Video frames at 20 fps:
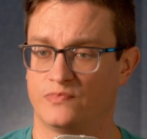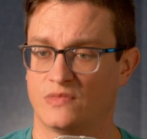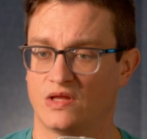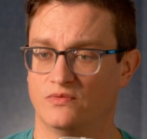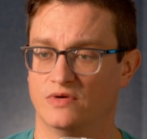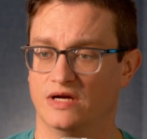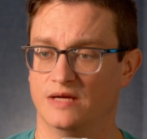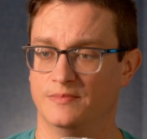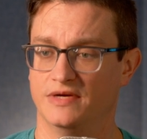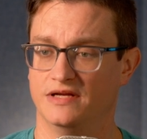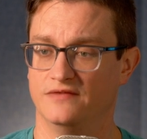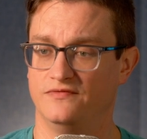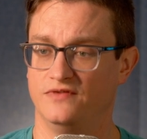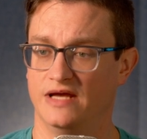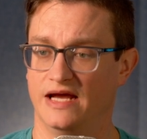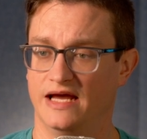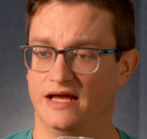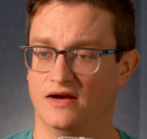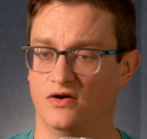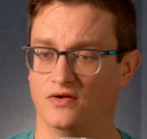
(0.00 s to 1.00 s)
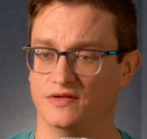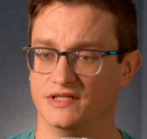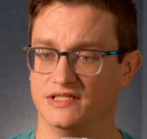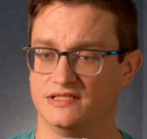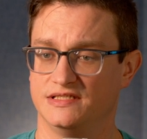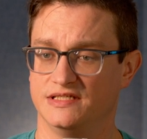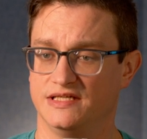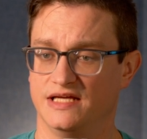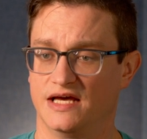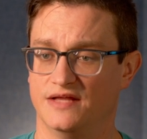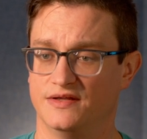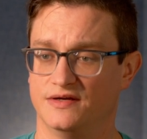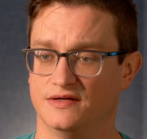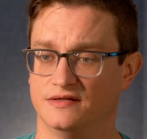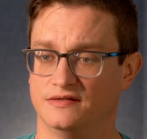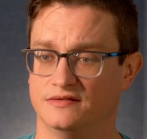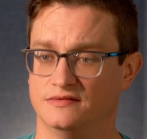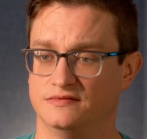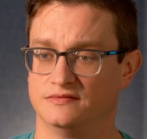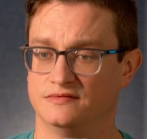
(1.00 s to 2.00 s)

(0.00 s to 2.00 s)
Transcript: Right, but if you add all these together,